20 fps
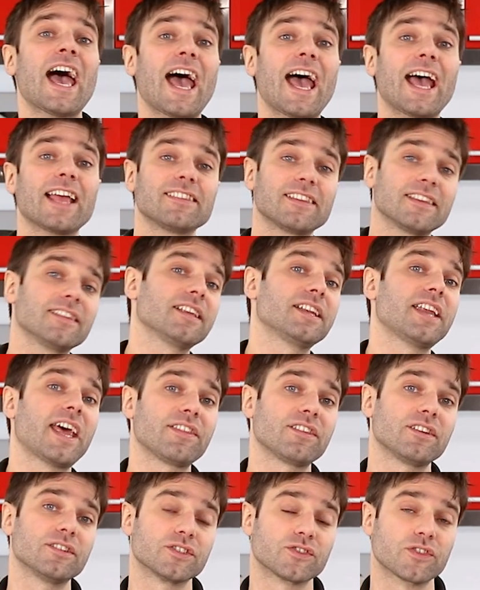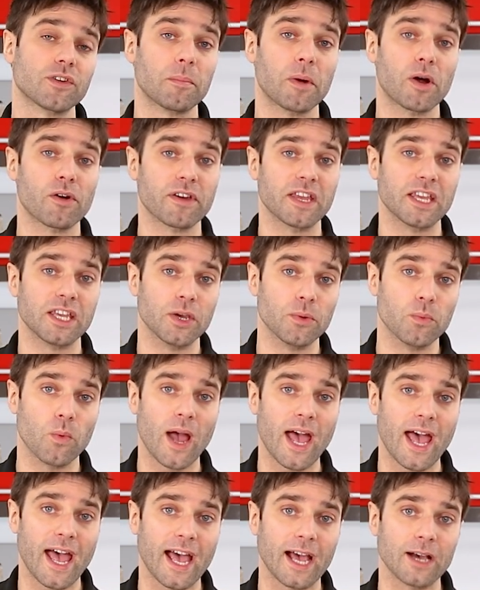and in the Netherlands from our EU
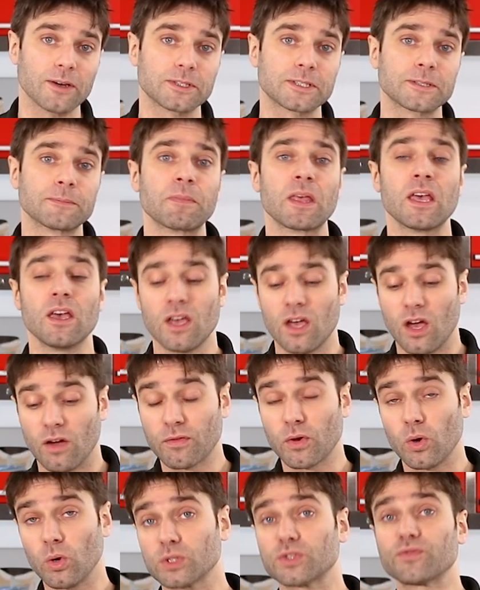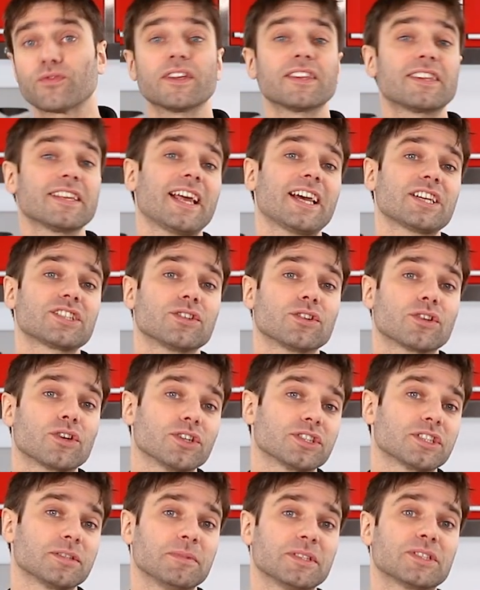warehouse. Of course, for international
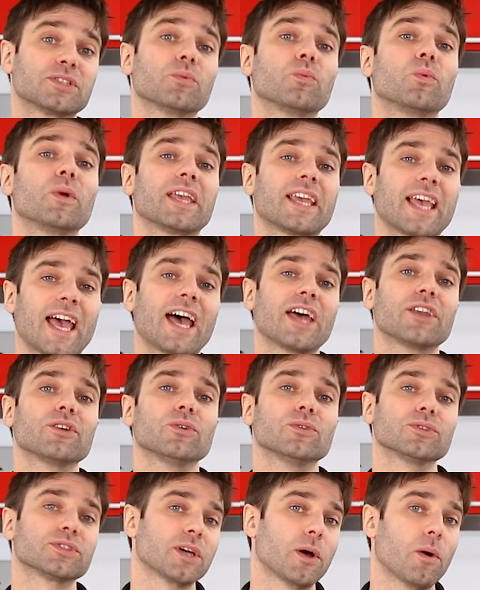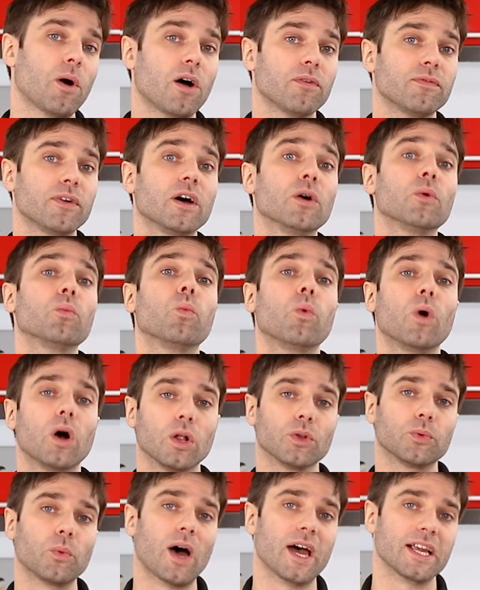customers, we can also offer
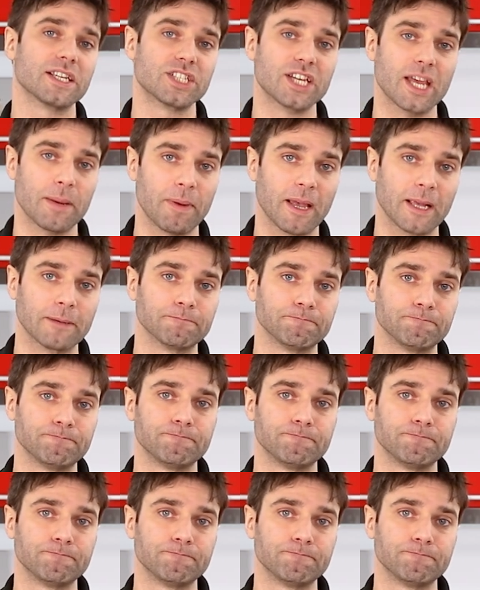worldwide shipping.